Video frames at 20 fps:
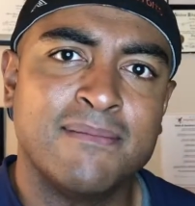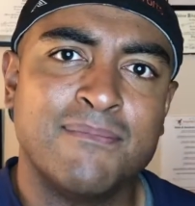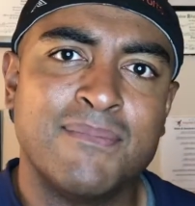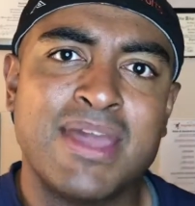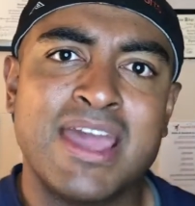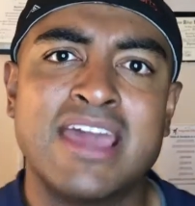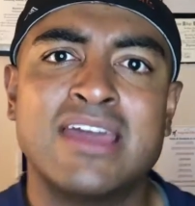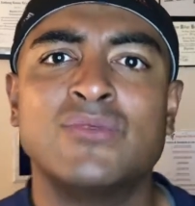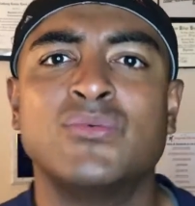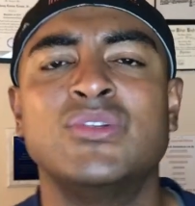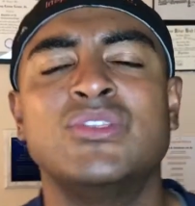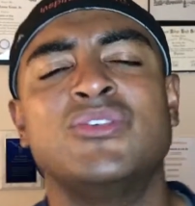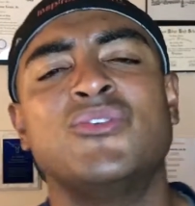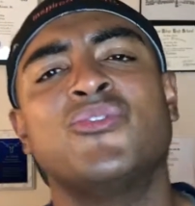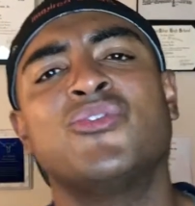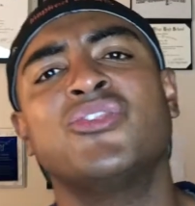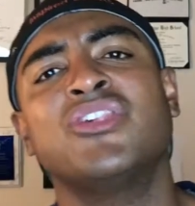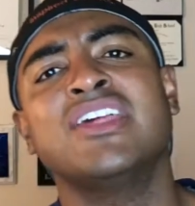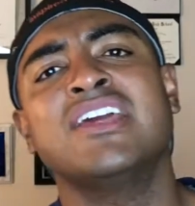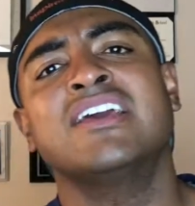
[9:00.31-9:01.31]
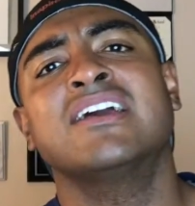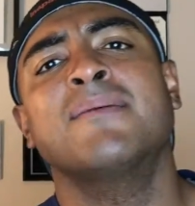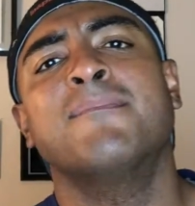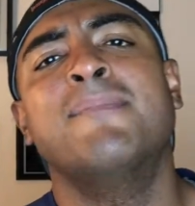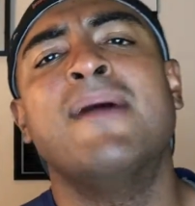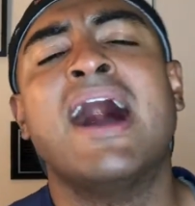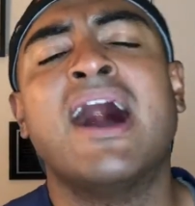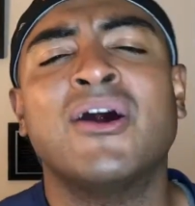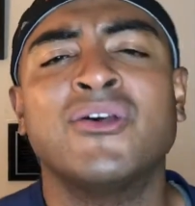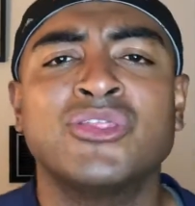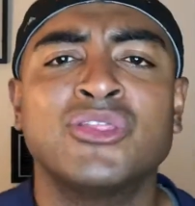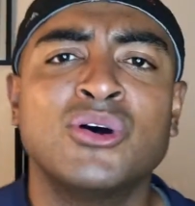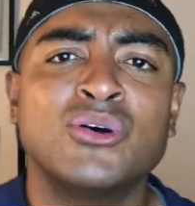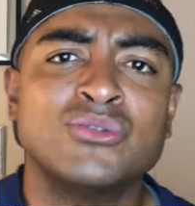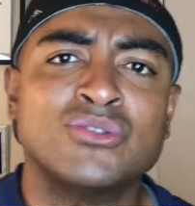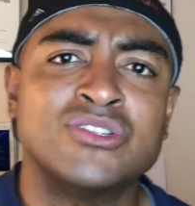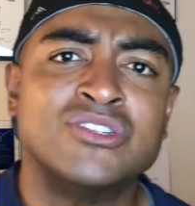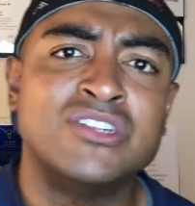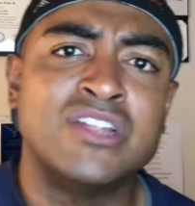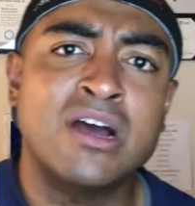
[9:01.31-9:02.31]
man, when you think about
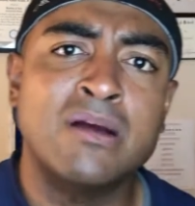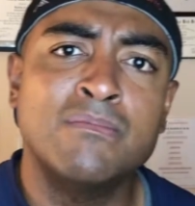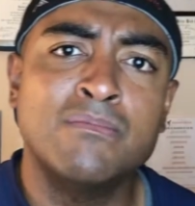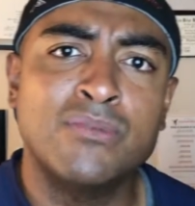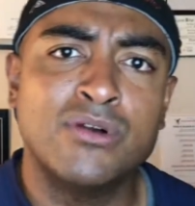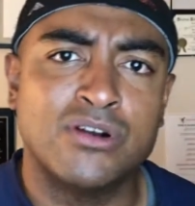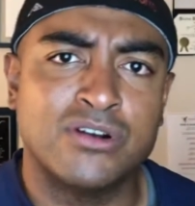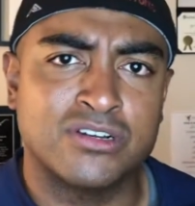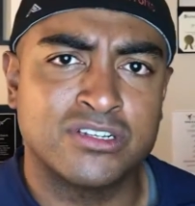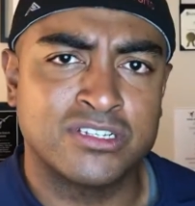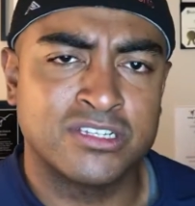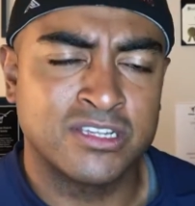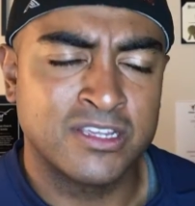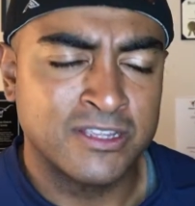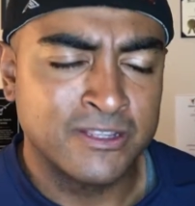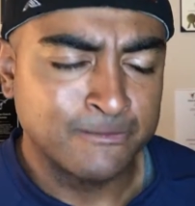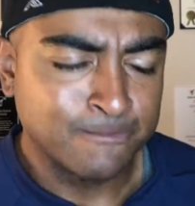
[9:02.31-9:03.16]
those numbers,